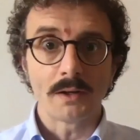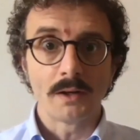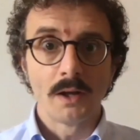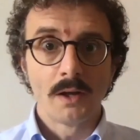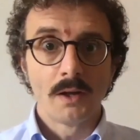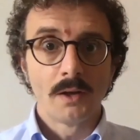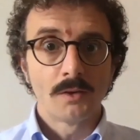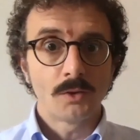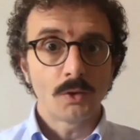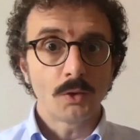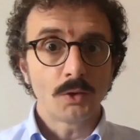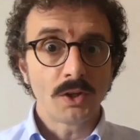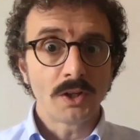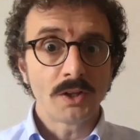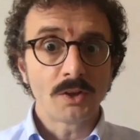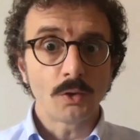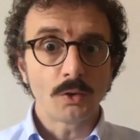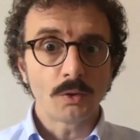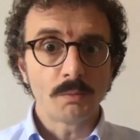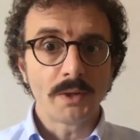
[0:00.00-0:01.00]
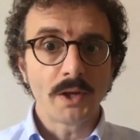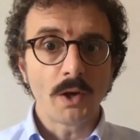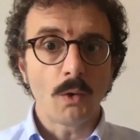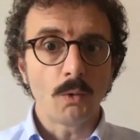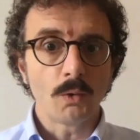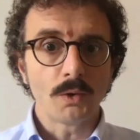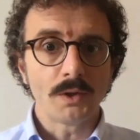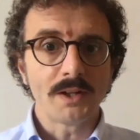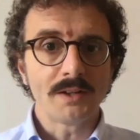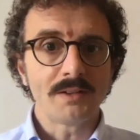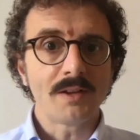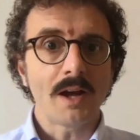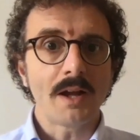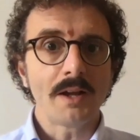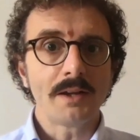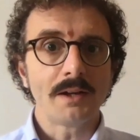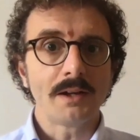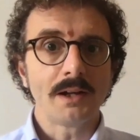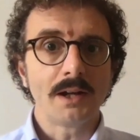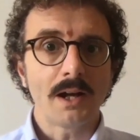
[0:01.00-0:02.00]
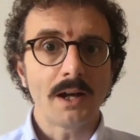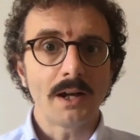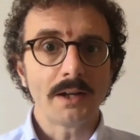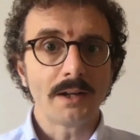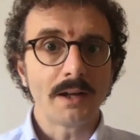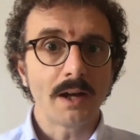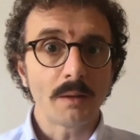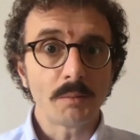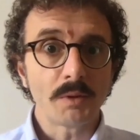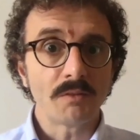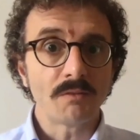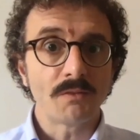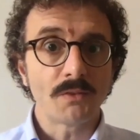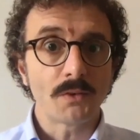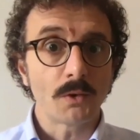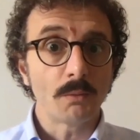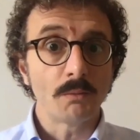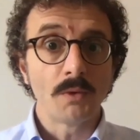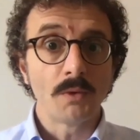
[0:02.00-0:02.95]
So they thought to me, oh, the Italian guy coming from